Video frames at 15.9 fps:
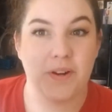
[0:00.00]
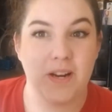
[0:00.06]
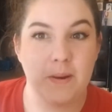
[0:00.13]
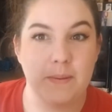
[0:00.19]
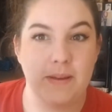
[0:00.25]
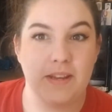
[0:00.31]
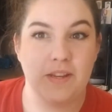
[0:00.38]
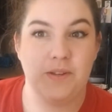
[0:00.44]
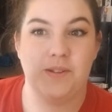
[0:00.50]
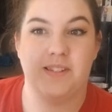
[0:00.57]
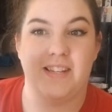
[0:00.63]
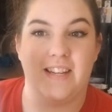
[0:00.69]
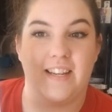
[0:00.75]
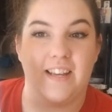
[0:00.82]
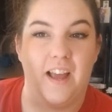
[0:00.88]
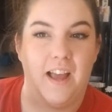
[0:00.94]
be
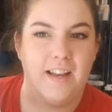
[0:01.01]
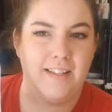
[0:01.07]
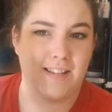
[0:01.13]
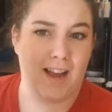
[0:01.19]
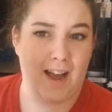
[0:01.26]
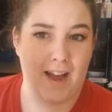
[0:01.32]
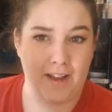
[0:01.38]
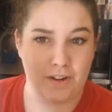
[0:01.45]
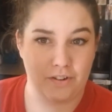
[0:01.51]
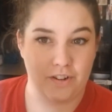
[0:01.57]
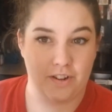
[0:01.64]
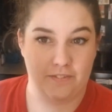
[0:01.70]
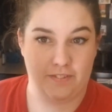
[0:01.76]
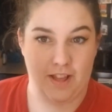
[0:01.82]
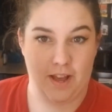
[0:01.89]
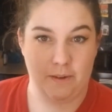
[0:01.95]
using tigernut
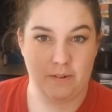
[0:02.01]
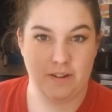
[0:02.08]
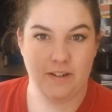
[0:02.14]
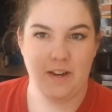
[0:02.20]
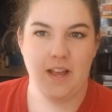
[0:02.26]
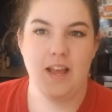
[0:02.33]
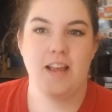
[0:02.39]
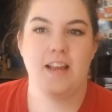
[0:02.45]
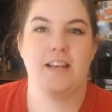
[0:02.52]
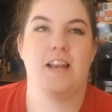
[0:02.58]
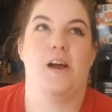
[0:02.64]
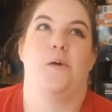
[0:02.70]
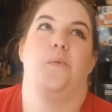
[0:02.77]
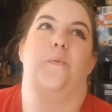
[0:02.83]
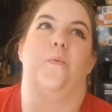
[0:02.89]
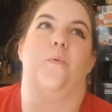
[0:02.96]
flour.
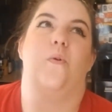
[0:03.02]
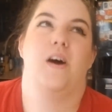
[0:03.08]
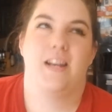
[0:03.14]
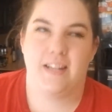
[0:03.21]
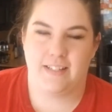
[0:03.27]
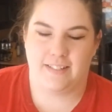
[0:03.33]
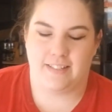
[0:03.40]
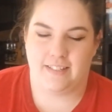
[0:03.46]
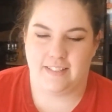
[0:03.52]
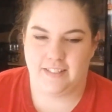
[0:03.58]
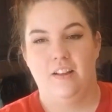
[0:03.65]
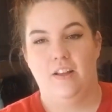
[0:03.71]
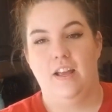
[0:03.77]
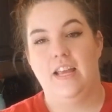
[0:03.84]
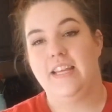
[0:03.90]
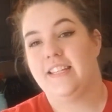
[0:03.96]
Now, what is it?
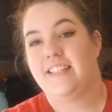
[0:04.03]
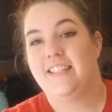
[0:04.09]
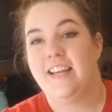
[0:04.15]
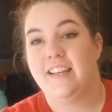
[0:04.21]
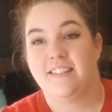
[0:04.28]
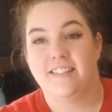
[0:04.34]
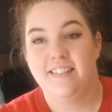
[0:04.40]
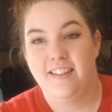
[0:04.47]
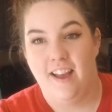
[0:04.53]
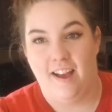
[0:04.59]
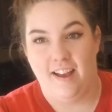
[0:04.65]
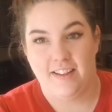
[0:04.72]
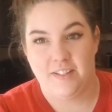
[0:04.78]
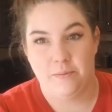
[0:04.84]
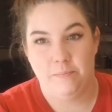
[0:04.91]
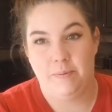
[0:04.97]
It says
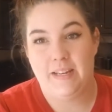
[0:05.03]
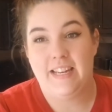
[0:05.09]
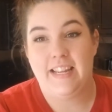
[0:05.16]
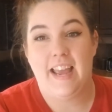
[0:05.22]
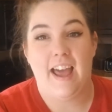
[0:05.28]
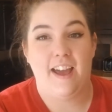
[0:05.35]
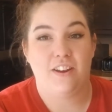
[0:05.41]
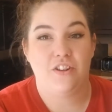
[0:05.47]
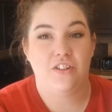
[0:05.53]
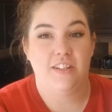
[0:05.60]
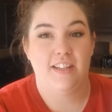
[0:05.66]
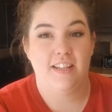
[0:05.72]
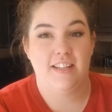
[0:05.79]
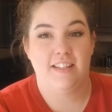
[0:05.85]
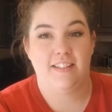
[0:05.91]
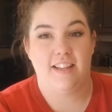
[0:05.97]
nut, but it actually
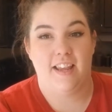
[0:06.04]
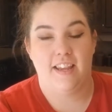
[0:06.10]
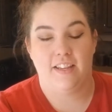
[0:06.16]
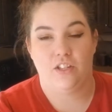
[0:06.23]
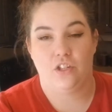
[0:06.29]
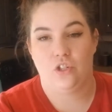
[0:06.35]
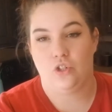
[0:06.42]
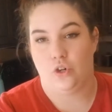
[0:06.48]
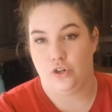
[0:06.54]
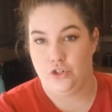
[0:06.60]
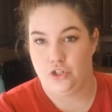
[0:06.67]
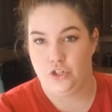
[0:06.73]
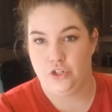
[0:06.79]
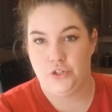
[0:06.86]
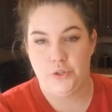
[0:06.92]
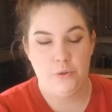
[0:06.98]
is a starchy
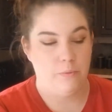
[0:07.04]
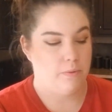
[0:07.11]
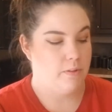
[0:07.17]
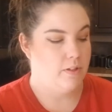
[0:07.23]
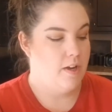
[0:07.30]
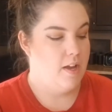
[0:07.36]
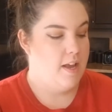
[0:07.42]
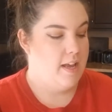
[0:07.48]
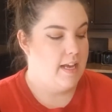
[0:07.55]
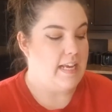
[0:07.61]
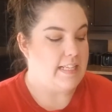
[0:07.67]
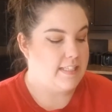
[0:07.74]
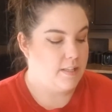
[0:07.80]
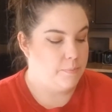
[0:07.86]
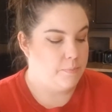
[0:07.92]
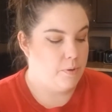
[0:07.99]
tuber. It's
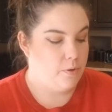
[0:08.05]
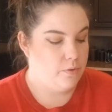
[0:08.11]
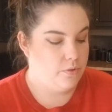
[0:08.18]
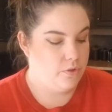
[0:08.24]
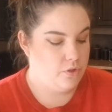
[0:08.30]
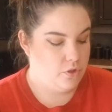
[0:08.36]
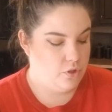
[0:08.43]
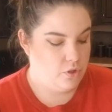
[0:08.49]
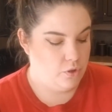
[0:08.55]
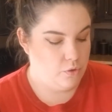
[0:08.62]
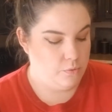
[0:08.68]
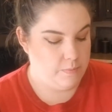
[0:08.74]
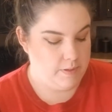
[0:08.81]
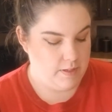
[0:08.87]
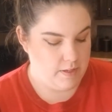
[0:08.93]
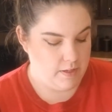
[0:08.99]
supposed to
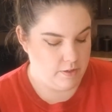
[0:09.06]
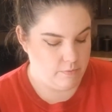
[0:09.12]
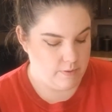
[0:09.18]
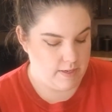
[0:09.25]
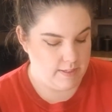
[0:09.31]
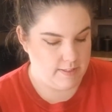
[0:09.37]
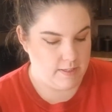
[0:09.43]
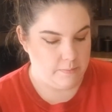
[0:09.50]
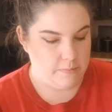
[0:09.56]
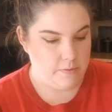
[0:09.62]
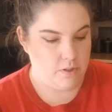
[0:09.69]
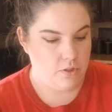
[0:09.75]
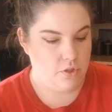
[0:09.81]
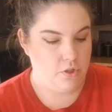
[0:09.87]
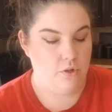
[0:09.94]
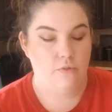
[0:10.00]
be a great
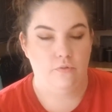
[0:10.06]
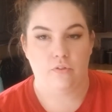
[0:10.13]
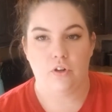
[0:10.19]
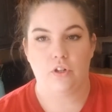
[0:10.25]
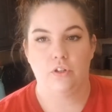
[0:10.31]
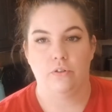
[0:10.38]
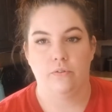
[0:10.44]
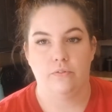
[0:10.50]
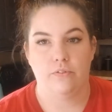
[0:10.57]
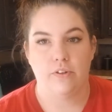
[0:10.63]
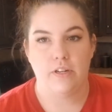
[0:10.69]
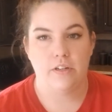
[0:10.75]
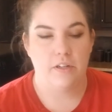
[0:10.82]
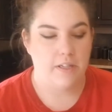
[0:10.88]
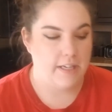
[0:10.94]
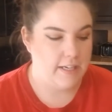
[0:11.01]
substitute for gluten-free
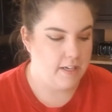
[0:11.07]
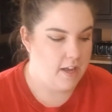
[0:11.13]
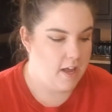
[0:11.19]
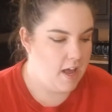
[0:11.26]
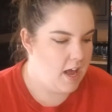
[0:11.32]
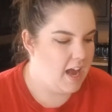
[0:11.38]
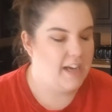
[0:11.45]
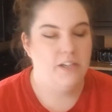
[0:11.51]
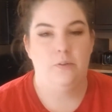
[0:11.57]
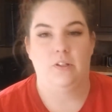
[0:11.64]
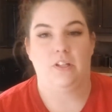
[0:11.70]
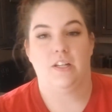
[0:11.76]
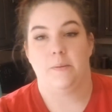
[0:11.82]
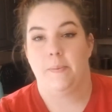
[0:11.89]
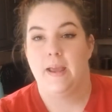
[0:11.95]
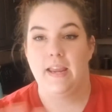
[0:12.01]
cooking. I know a lot
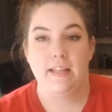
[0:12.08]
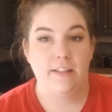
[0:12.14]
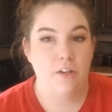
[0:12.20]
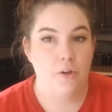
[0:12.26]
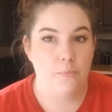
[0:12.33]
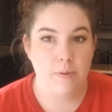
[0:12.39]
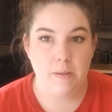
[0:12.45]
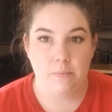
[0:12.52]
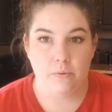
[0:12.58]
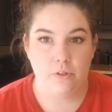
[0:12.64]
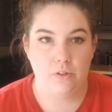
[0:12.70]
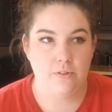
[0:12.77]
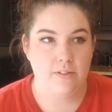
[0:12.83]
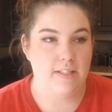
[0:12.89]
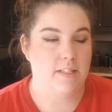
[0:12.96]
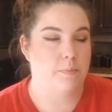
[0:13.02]
of paleo people
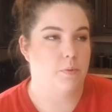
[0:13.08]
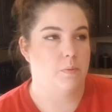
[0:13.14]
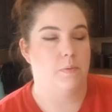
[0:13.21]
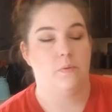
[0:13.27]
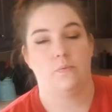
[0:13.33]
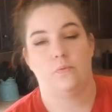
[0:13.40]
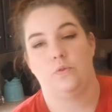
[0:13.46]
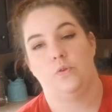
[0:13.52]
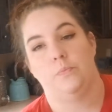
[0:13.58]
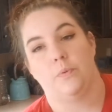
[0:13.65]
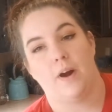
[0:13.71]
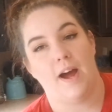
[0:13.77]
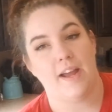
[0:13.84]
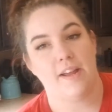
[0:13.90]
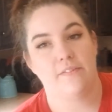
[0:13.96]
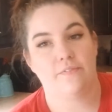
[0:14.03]
use it. It's supposed to be super
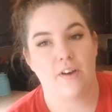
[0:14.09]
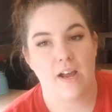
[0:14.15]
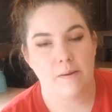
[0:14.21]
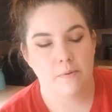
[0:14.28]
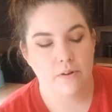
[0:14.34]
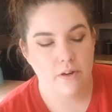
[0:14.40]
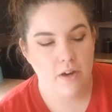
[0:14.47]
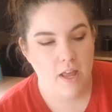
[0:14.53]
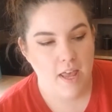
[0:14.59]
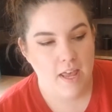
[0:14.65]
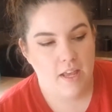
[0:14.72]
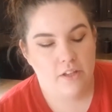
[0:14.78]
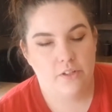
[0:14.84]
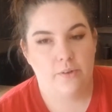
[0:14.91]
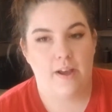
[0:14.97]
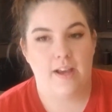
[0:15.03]
high in fiber,
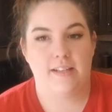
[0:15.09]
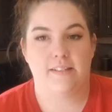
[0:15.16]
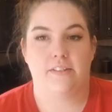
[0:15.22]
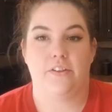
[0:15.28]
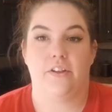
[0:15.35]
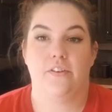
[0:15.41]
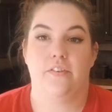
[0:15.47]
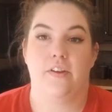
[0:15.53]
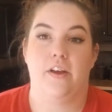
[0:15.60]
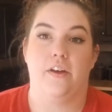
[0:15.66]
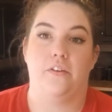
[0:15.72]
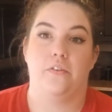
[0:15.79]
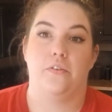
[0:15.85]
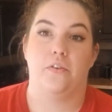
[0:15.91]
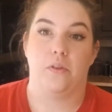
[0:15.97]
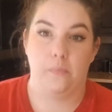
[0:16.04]
so it has a lot of
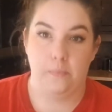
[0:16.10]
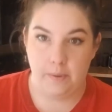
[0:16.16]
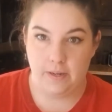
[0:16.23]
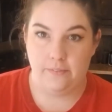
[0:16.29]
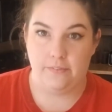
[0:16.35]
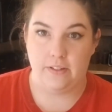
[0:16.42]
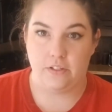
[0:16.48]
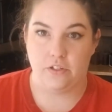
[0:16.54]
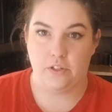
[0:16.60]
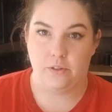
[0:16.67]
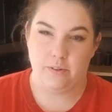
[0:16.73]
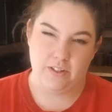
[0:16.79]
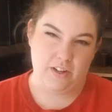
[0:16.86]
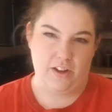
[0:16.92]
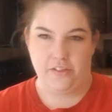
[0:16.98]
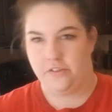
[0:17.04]
health benefits to
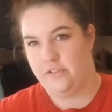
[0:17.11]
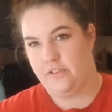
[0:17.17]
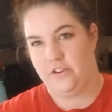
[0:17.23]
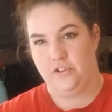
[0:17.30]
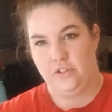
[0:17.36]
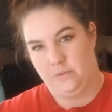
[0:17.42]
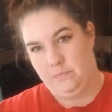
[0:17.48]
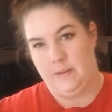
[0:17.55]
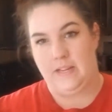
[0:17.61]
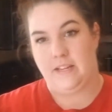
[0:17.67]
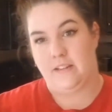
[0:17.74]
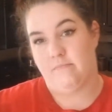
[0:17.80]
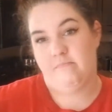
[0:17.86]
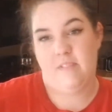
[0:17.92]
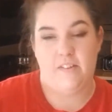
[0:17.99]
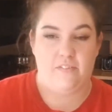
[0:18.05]
it other than just being
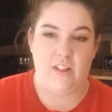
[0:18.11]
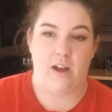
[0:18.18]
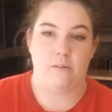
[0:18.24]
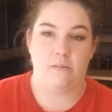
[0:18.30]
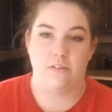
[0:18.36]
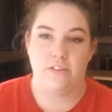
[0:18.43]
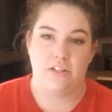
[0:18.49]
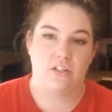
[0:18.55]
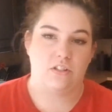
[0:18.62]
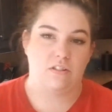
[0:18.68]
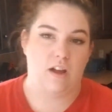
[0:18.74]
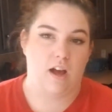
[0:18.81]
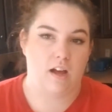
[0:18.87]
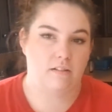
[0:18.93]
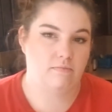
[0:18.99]
a flour that's not